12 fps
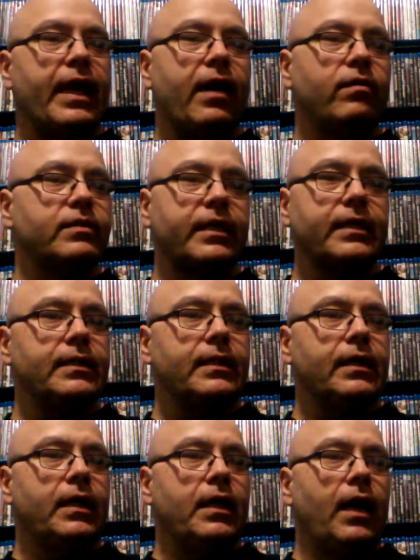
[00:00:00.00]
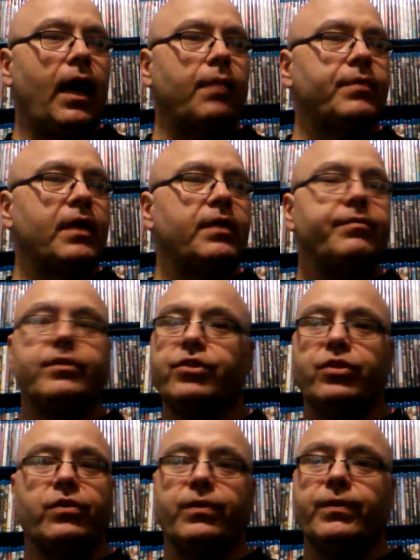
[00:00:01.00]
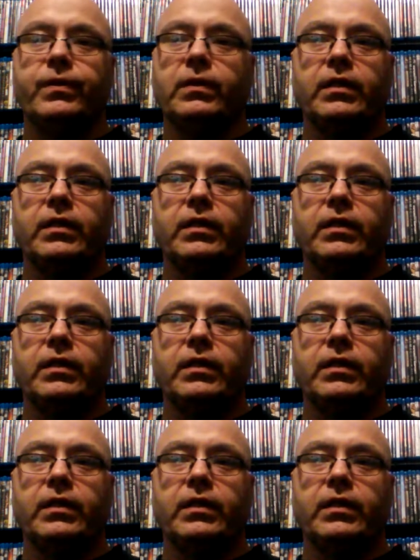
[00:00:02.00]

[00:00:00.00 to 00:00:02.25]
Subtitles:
now, it's like I'm not even sure.